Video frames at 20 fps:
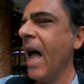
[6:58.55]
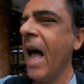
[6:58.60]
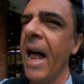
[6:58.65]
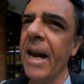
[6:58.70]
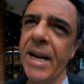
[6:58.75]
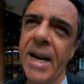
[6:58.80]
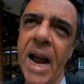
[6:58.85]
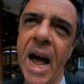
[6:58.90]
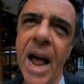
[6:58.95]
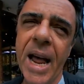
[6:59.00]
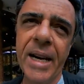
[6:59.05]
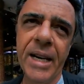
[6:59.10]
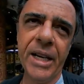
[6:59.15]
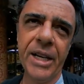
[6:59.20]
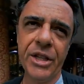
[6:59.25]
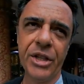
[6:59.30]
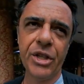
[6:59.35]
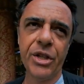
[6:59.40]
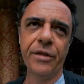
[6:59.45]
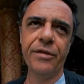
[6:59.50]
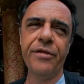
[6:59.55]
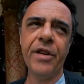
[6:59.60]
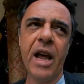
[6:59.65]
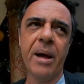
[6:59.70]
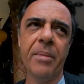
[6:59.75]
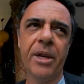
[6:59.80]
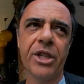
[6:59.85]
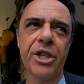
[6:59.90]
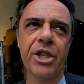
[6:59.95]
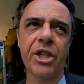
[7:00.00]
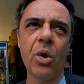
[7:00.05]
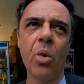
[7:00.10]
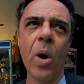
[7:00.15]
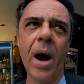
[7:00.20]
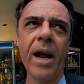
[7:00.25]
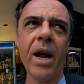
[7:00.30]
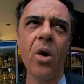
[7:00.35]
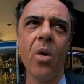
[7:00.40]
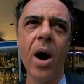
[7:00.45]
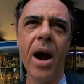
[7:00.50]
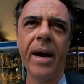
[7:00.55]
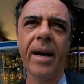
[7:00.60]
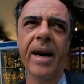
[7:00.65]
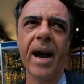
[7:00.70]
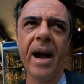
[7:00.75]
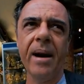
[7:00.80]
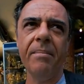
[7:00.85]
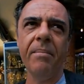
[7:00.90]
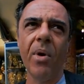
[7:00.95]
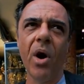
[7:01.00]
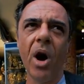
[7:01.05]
At night is the famous Huay Kwang night